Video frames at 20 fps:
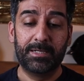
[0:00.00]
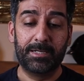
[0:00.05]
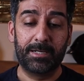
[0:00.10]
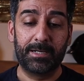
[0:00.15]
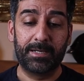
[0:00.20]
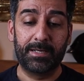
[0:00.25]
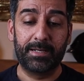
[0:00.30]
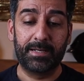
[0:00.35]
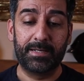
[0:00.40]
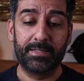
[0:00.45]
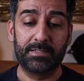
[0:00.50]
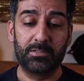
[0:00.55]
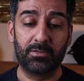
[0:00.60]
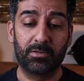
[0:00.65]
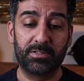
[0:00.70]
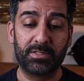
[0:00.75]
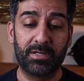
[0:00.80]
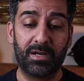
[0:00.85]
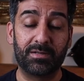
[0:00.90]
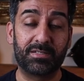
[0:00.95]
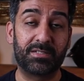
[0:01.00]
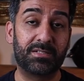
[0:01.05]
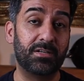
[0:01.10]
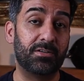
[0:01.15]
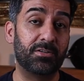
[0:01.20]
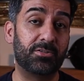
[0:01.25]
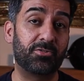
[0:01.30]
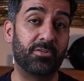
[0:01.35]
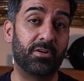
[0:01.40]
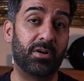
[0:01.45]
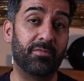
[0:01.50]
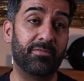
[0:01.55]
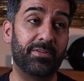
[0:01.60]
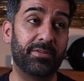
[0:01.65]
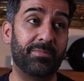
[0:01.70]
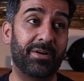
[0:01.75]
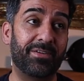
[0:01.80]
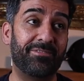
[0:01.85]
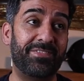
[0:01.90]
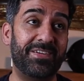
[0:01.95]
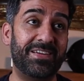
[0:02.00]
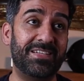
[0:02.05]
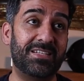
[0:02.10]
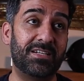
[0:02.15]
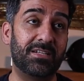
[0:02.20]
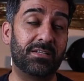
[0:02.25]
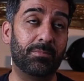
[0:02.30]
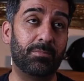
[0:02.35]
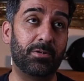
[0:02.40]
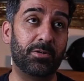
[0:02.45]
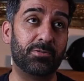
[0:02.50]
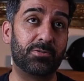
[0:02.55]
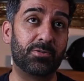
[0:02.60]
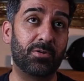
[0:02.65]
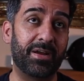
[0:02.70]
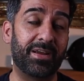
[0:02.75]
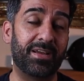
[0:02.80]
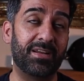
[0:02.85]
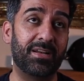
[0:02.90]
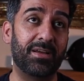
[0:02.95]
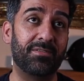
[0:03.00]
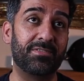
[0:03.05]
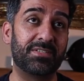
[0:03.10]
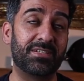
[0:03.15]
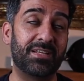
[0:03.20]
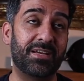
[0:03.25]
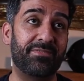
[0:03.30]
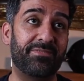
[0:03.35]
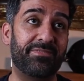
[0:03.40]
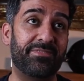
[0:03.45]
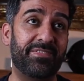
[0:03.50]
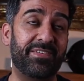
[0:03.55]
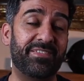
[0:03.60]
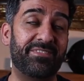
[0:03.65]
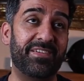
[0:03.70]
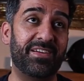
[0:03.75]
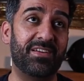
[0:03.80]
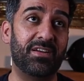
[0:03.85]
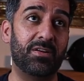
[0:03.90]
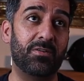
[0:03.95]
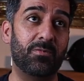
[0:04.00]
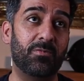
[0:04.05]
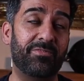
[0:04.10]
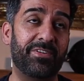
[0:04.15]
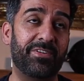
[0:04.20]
Uh, it is dodgy. I still struggle with my V's and W's, so I can never say Vivienne